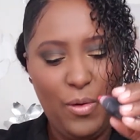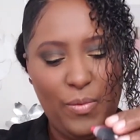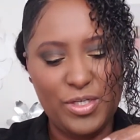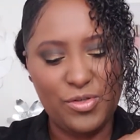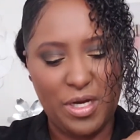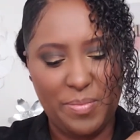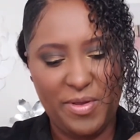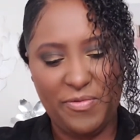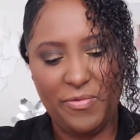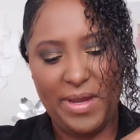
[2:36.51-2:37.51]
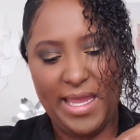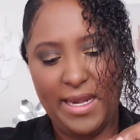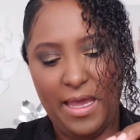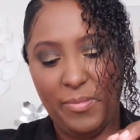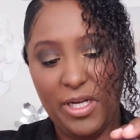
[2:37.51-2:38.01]
1 drop of
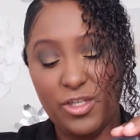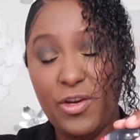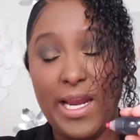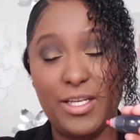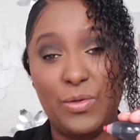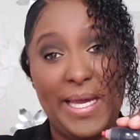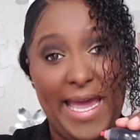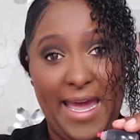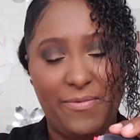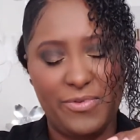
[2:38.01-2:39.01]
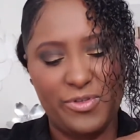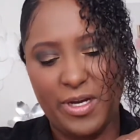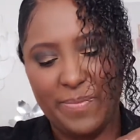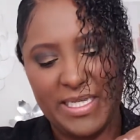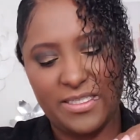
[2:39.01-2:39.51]
red. I'm going to try to do a half
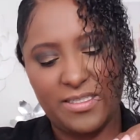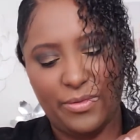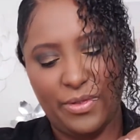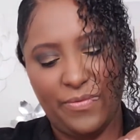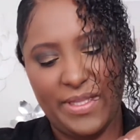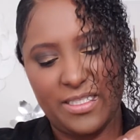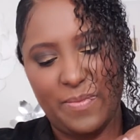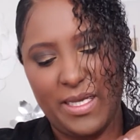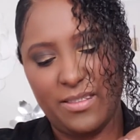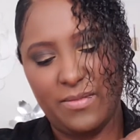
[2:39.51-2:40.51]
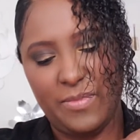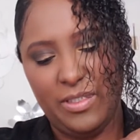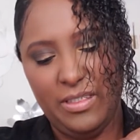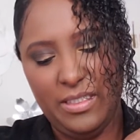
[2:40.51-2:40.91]
drop. I just don't know if that's possible.